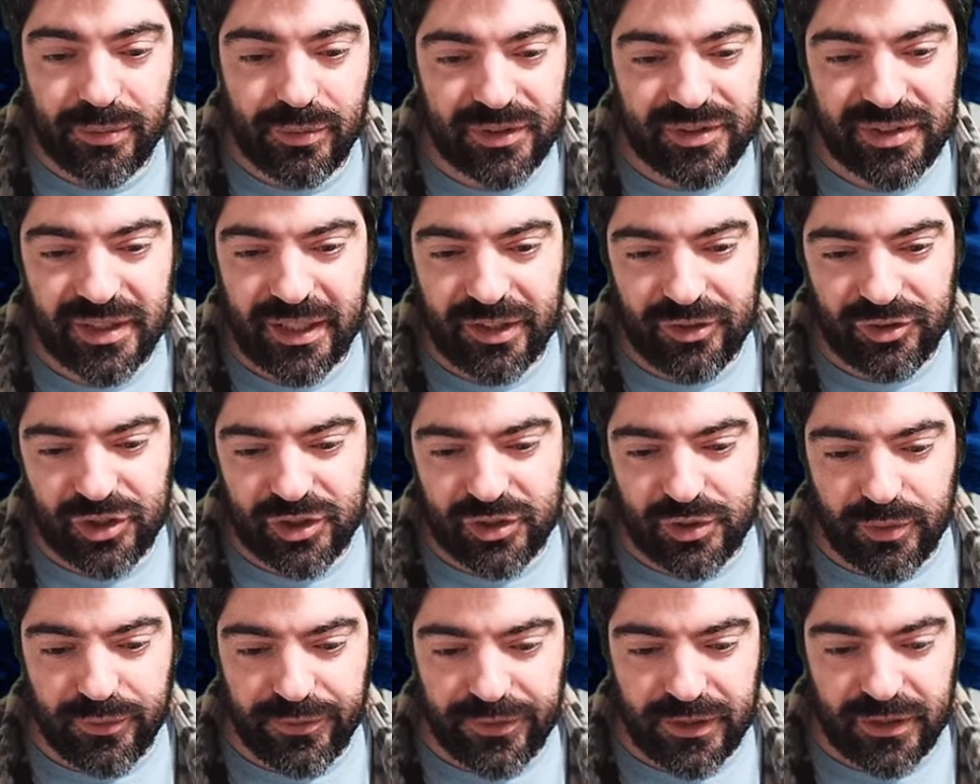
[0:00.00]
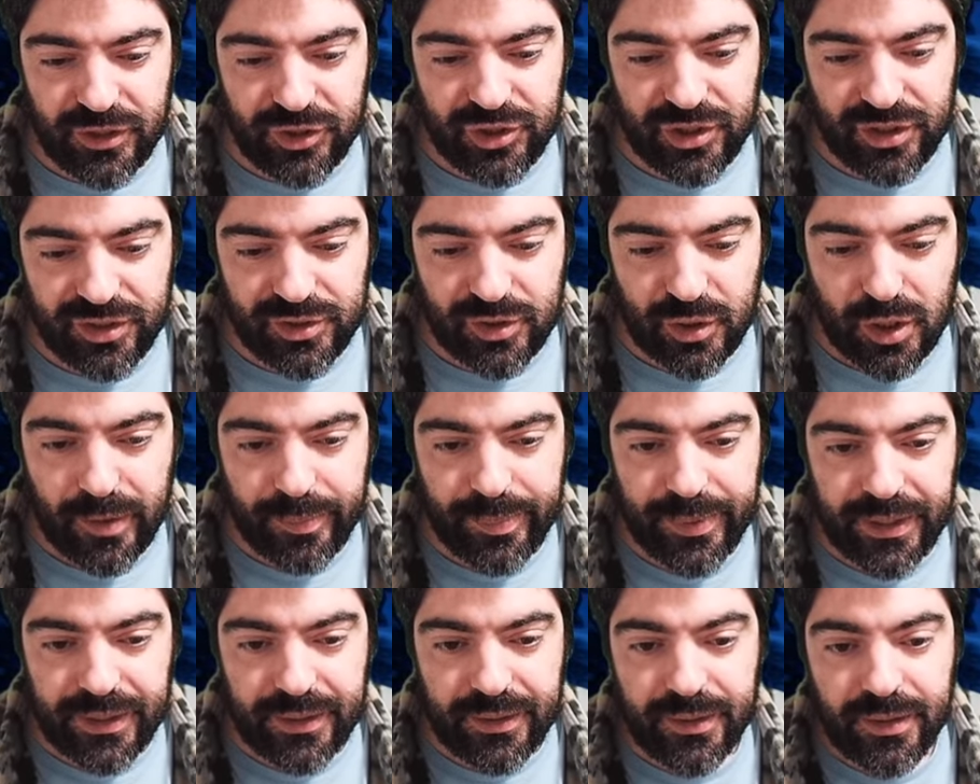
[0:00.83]
once again, just to finish this
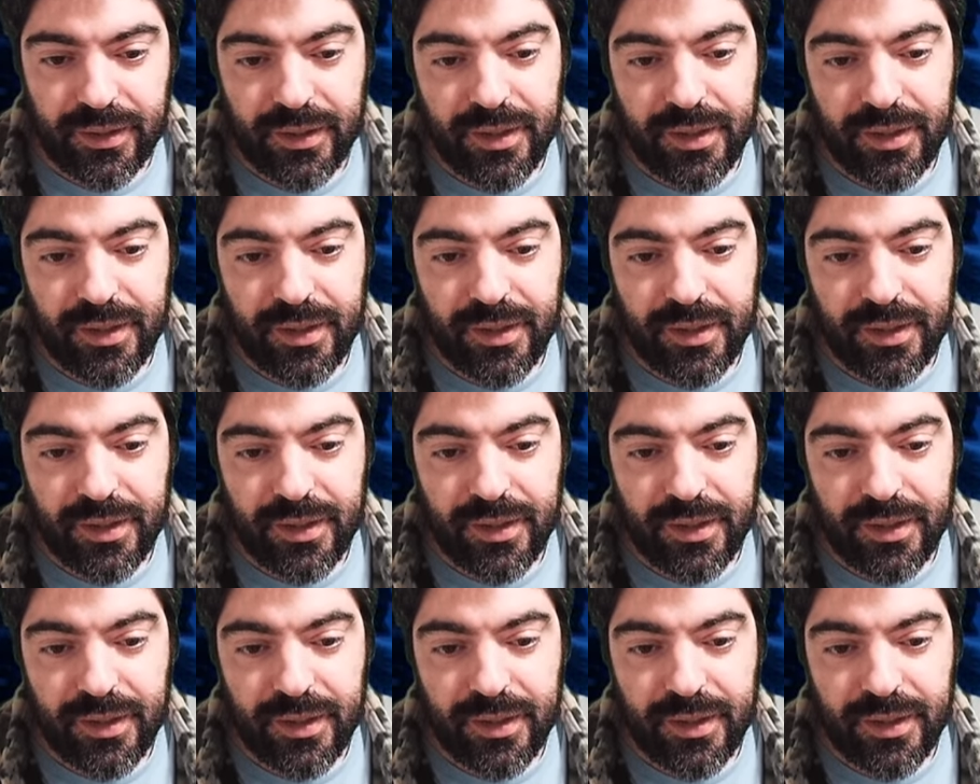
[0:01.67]
topic,